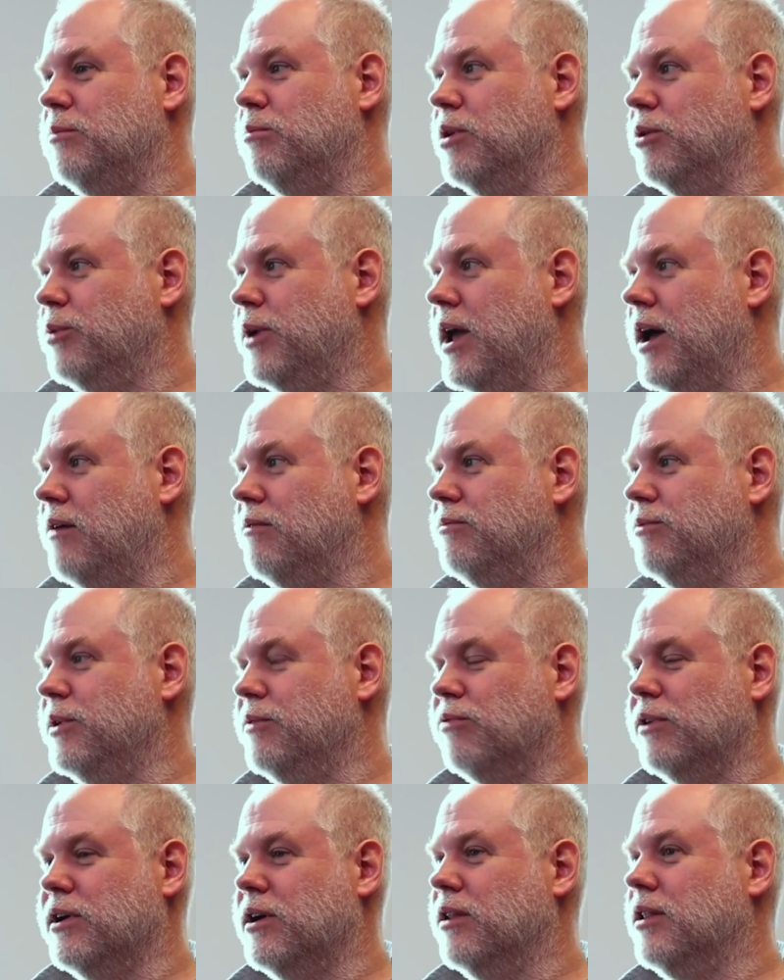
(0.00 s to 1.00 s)
but
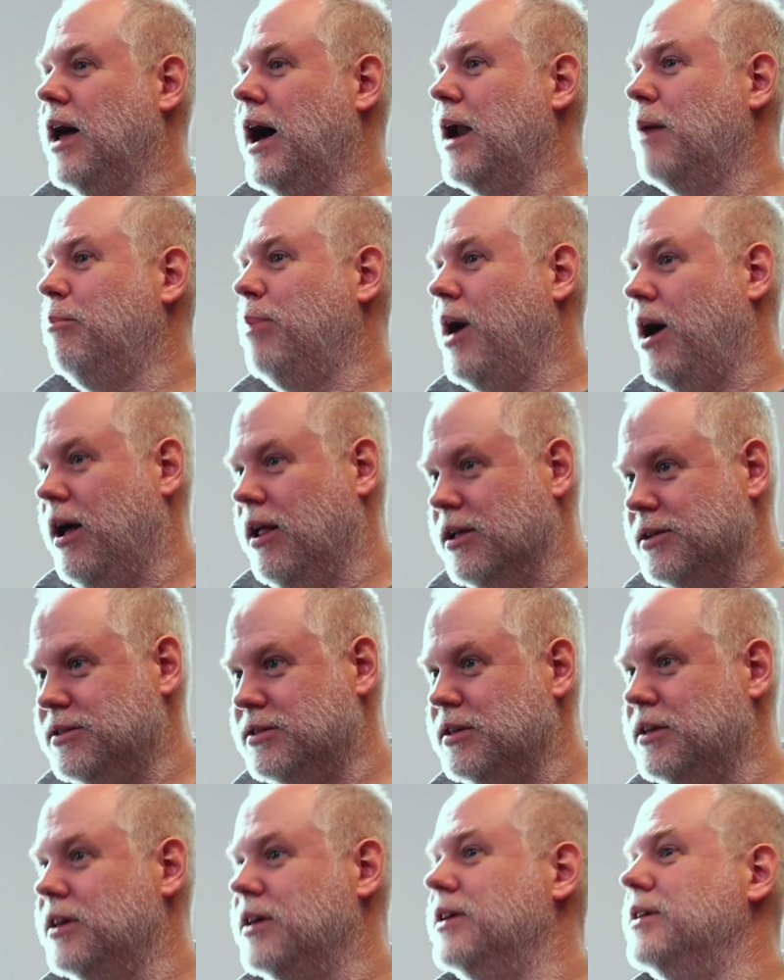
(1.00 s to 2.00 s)
we've written a lot of
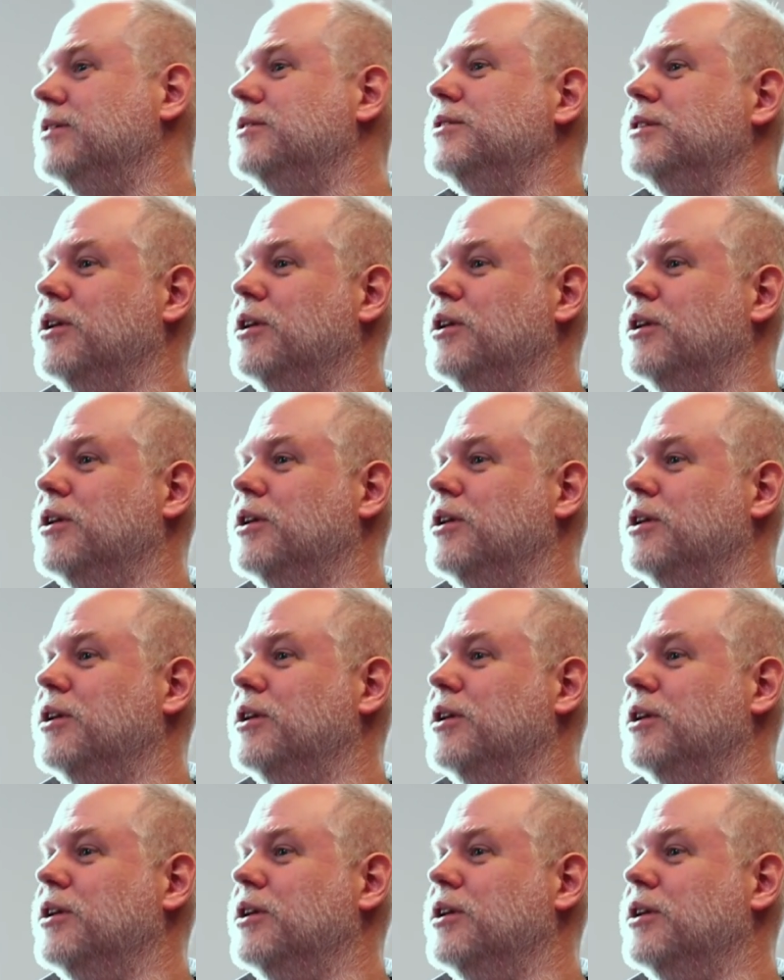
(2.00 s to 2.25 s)
policies,